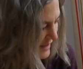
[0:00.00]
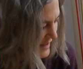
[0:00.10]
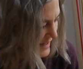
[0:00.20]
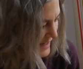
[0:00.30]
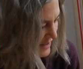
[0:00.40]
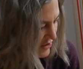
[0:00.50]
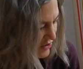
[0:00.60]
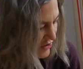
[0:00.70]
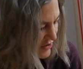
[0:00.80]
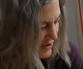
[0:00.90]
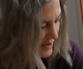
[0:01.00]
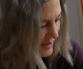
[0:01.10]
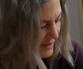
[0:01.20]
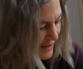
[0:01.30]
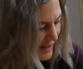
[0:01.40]
needles.
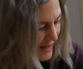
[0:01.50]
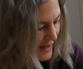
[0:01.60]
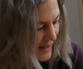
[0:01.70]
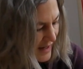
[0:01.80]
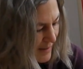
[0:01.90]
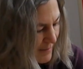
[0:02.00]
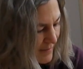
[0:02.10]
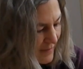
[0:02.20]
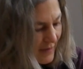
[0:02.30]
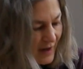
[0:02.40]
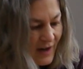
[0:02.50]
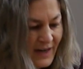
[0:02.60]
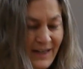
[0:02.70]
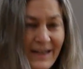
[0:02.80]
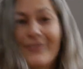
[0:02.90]
I
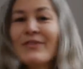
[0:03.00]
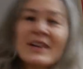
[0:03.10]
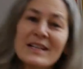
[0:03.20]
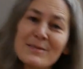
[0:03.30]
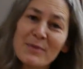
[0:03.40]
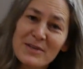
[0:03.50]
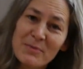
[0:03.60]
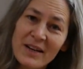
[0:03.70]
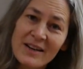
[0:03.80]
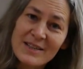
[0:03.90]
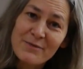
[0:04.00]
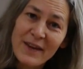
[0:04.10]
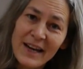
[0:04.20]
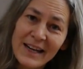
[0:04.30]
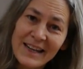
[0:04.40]
need this because my eyes are
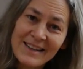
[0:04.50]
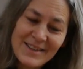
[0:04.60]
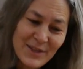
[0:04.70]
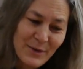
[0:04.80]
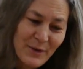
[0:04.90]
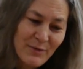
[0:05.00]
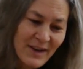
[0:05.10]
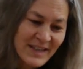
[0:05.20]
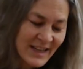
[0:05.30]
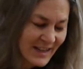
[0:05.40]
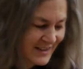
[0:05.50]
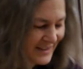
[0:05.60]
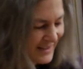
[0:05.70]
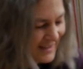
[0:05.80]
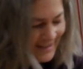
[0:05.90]
failing, so a threader,
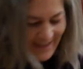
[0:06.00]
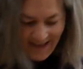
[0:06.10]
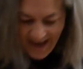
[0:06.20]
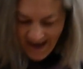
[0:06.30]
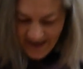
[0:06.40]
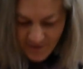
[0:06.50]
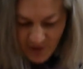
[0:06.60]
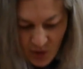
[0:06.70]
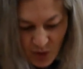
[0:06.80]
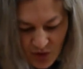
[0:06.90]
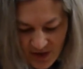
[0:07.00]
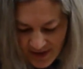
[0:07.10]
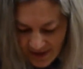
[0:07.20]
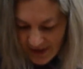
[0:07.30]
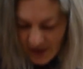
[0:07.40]
and of course
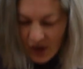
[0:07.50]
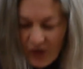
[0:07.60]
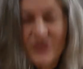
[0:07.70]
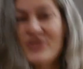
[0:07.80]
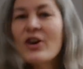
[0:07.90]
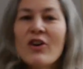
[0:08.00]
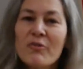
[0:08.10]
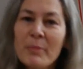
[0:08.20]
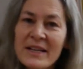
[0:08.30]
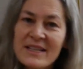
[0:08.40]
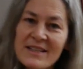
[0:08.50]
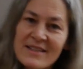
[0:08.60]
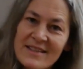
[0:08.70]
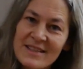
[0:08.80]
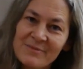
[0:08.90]
lots of
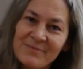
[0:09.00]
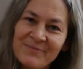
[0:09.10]
buttons.